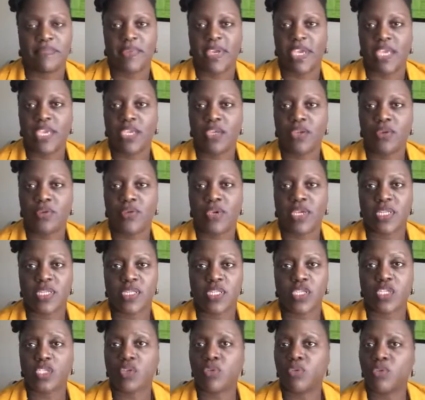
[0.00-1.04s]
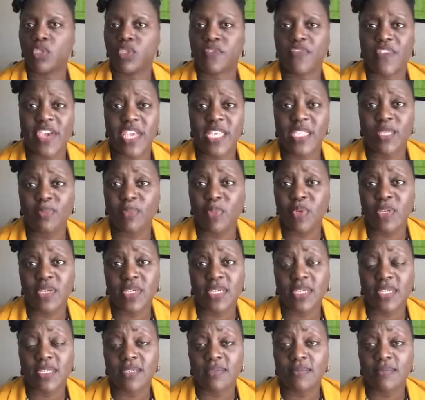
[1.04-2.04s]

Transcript: you can search Facebook